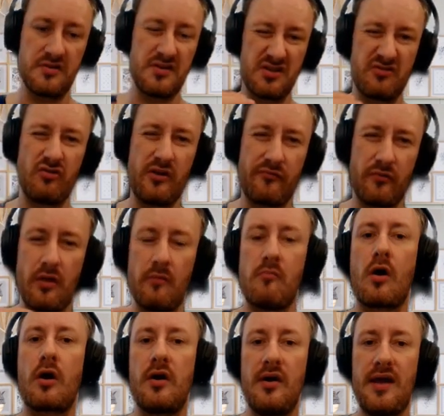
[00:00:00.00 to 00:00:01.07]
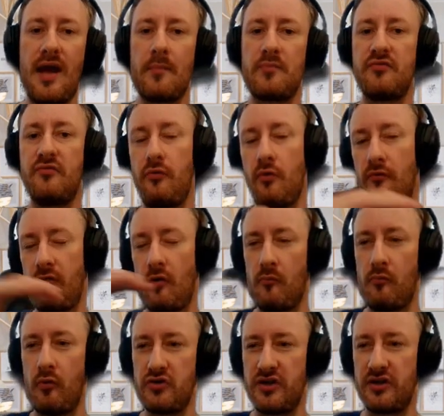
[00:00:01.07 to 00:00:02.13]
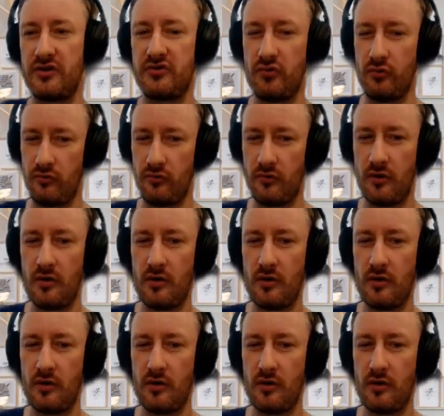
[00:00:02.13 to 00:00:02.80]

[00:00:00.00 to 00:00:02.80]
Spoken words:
This is really for the market caps for the overall project, so